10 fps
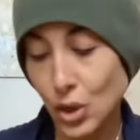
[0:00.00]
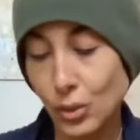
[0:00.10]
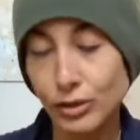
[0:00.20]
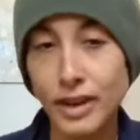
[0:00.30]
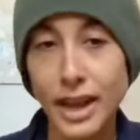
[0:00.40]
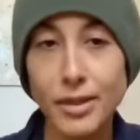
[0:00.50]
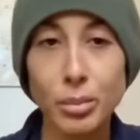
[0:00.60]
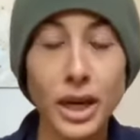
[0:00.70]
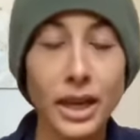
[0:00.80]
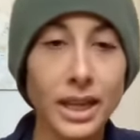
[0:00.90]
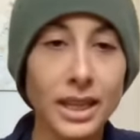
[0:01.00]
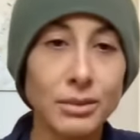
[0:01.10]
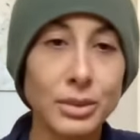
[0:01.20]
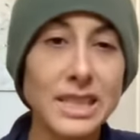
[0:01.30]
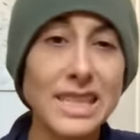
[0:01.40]
tonify the
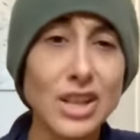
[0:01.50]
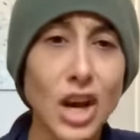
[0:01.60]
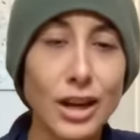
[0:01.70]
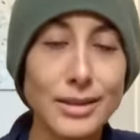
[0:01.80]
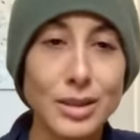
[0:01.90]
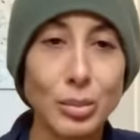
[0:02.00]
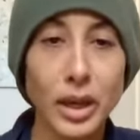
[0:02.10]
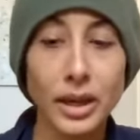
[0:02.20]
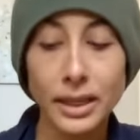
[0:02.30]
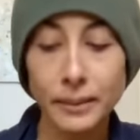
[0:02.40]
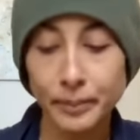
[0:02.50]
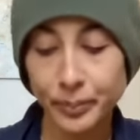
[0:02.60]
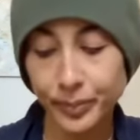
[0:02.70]
body, we detox the body.